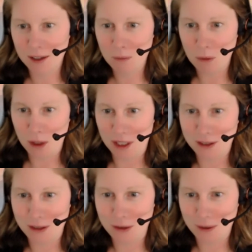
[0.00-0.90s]
morning
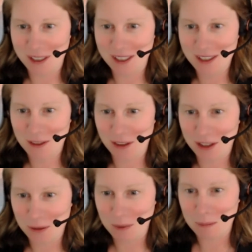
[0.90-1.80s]
to join us on
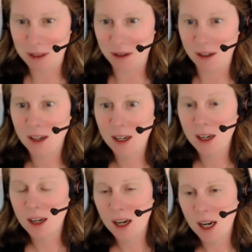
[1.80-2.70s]
this webinar.
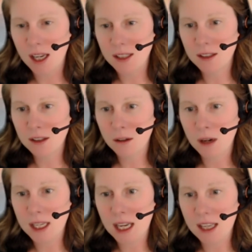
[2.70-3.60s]

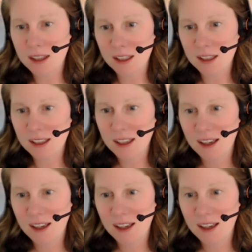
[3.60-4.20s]
I think